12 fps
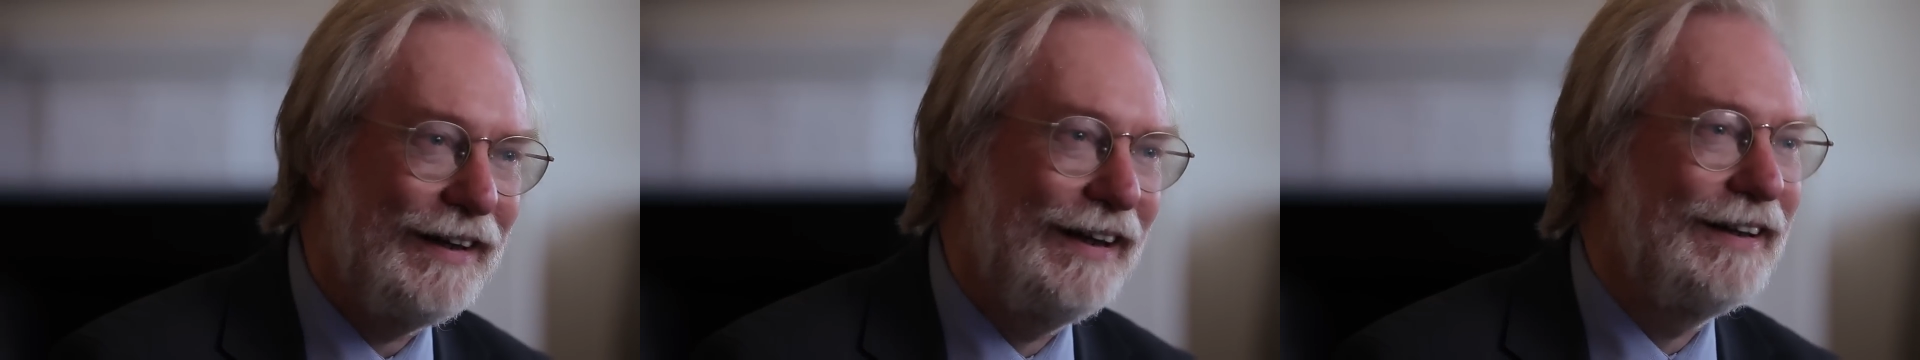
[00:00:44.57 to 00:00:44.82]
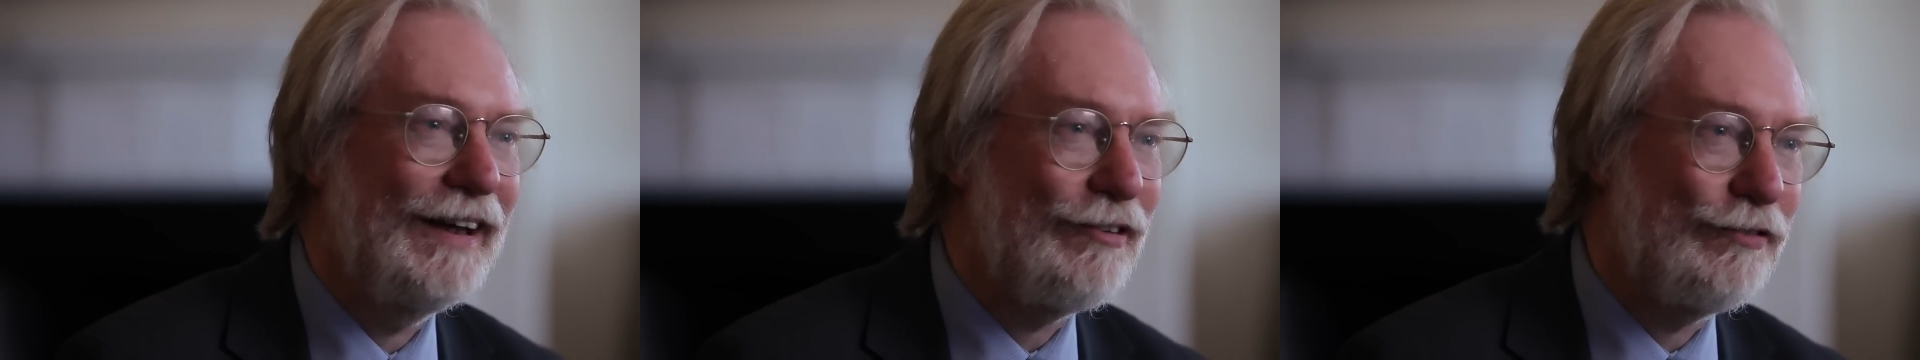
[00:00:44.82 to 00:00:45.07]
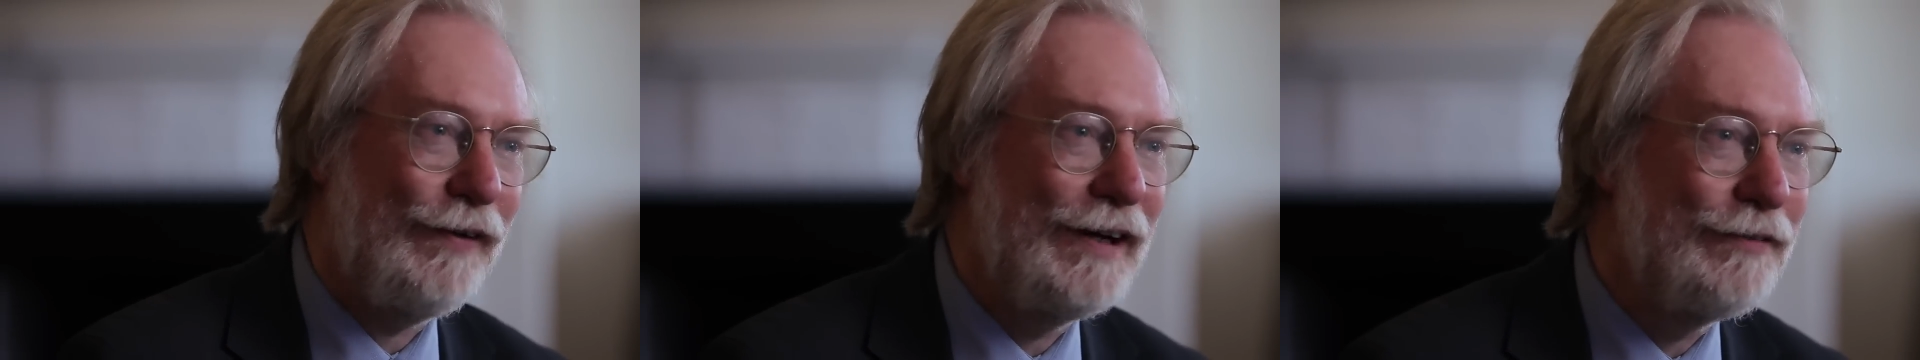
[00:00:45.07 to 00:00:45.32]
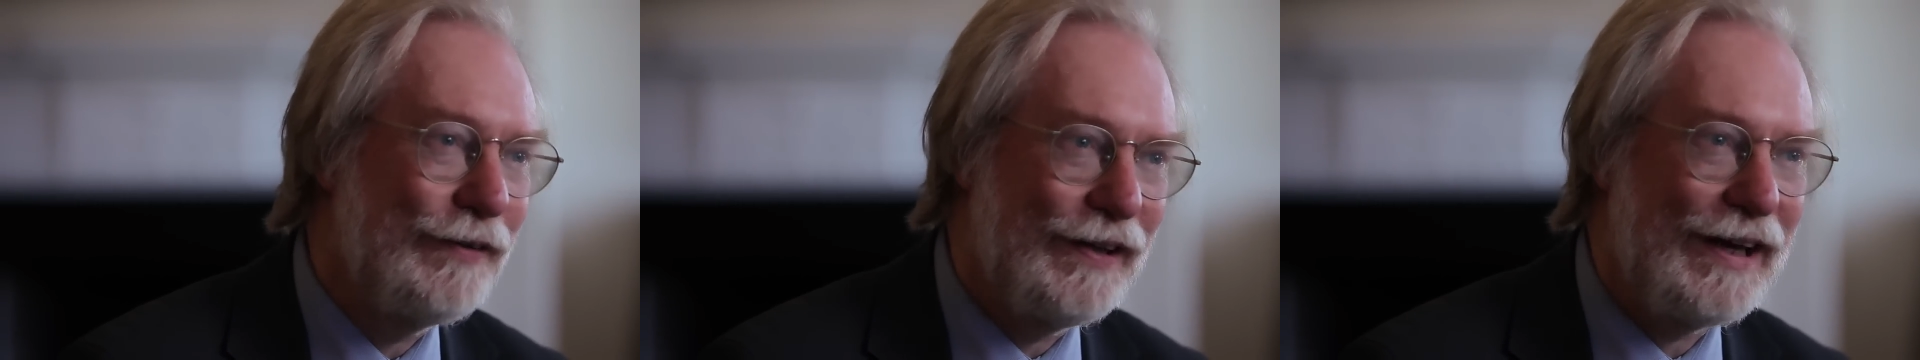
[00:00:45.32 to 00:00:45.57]
And that's
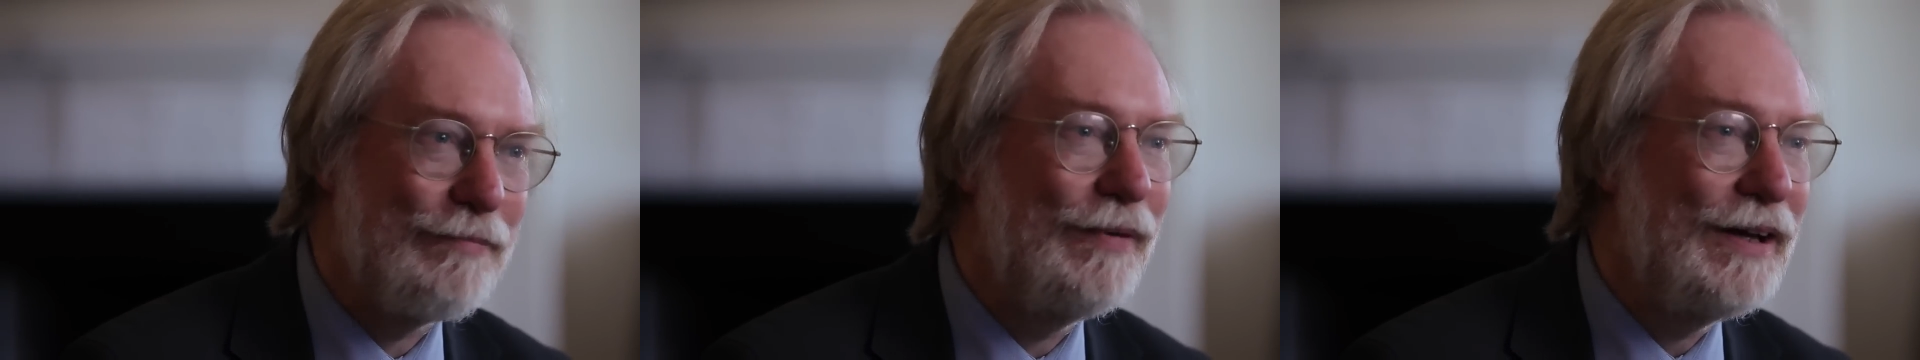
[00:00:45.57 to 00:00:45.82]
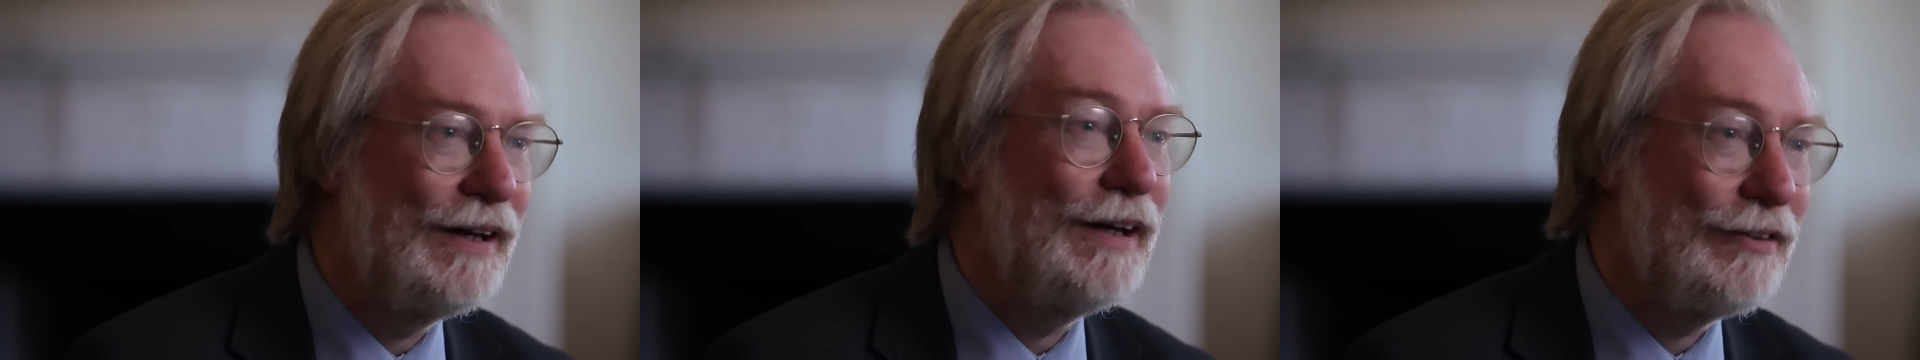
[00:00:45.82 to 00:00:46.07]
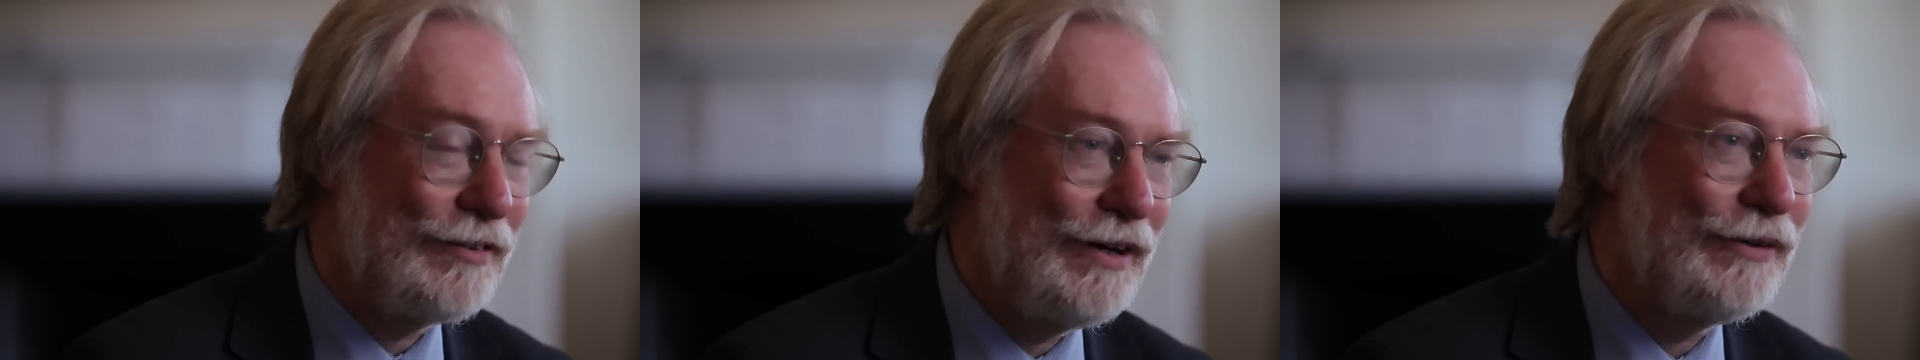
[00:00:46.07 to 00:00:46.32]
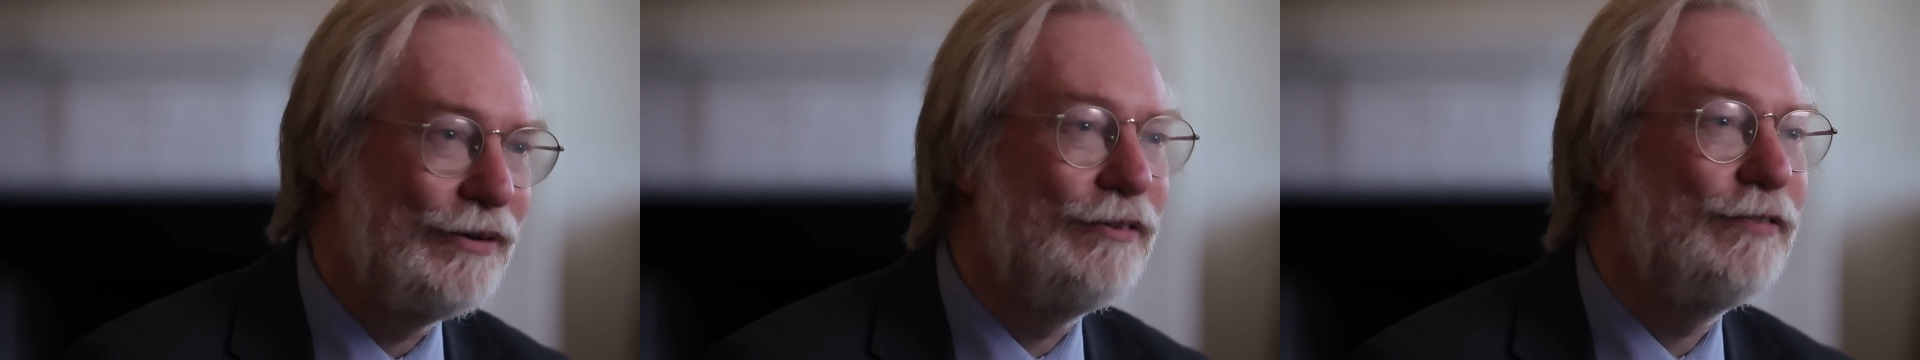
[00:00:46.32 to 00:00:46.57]
fine for them. It's
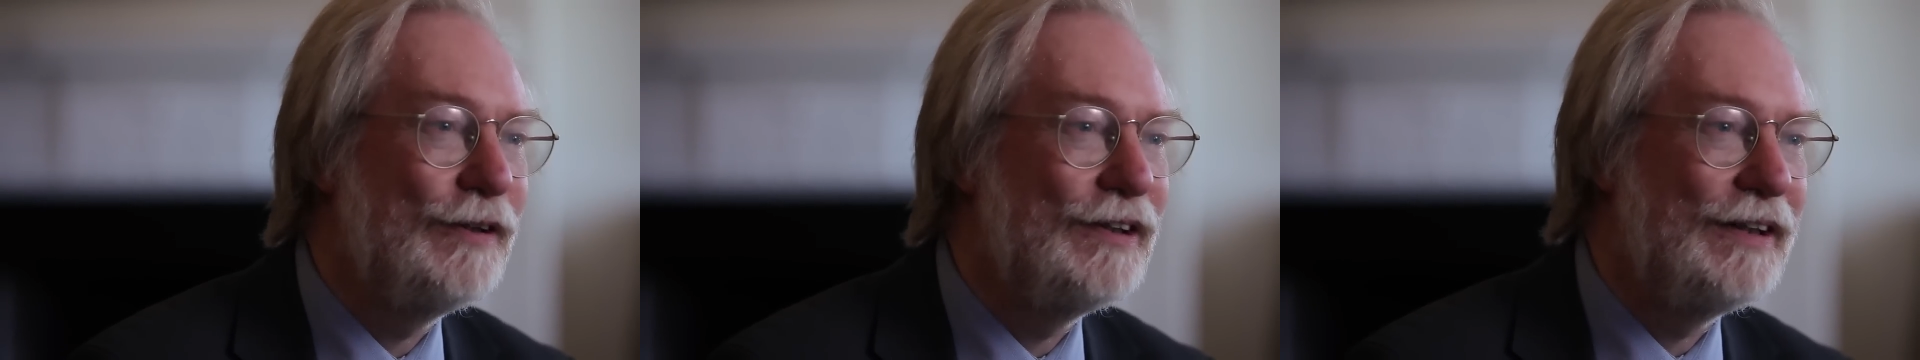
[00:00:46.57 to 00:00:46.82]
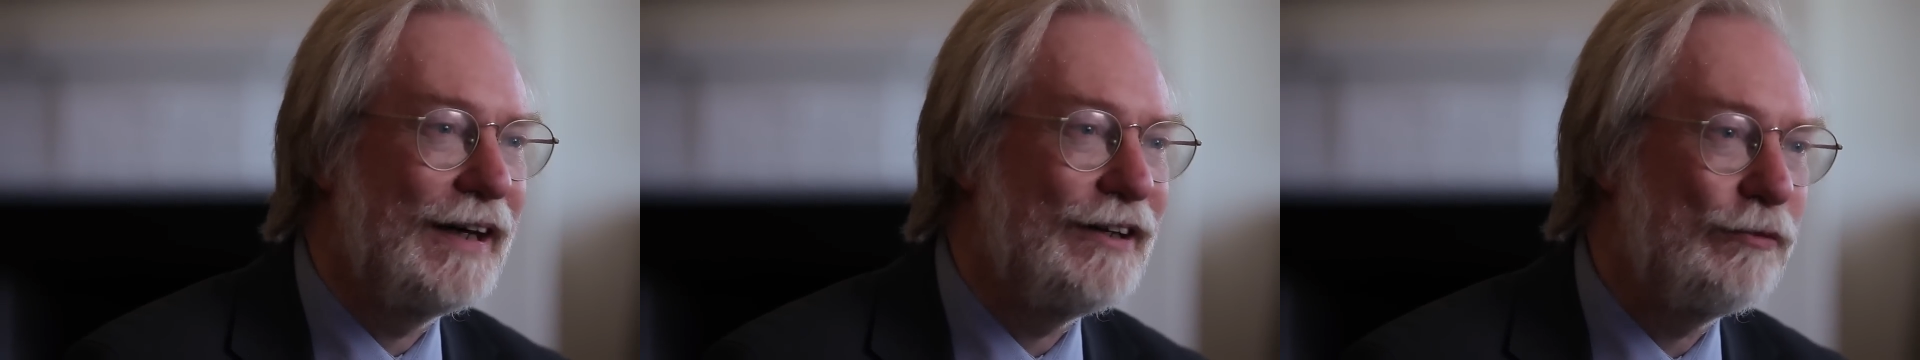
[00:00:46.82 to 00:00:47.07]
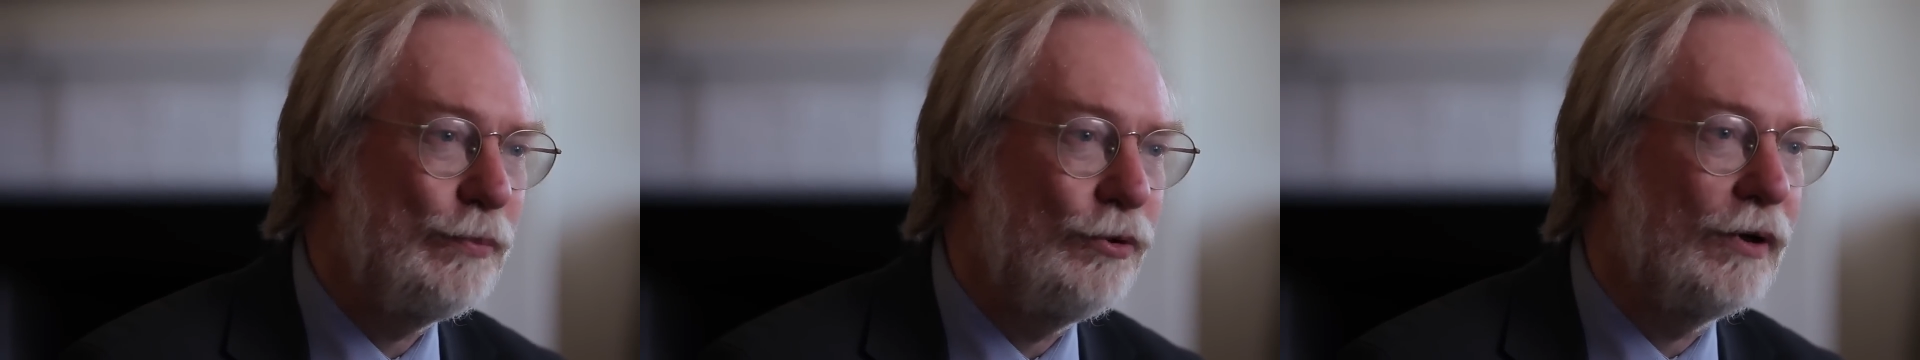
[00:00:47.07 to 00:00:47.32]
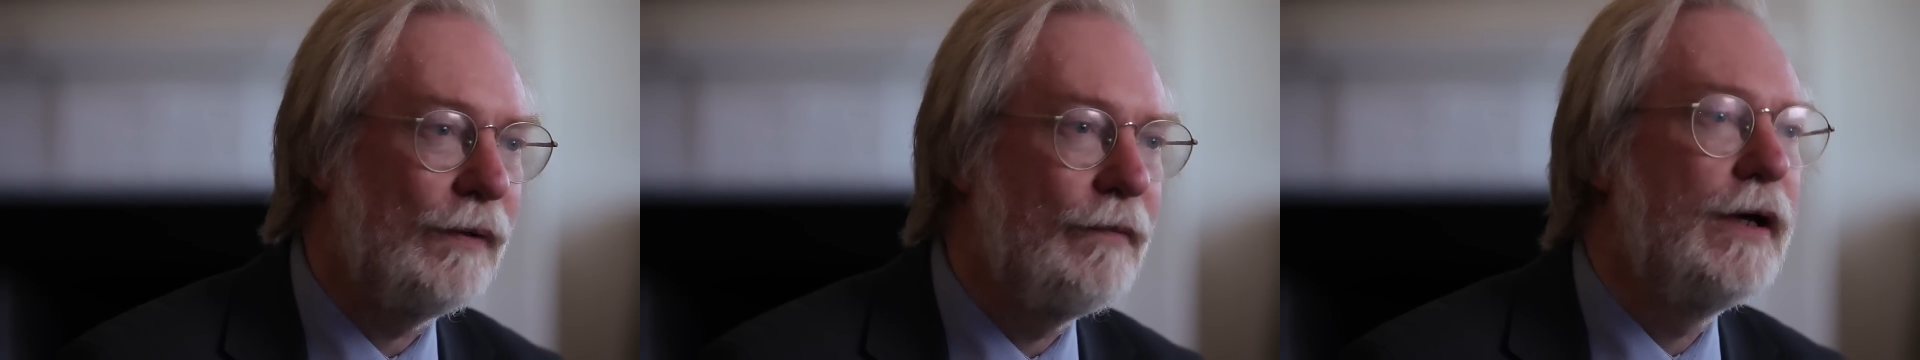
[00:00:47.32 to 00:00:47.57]
no good for today's poor.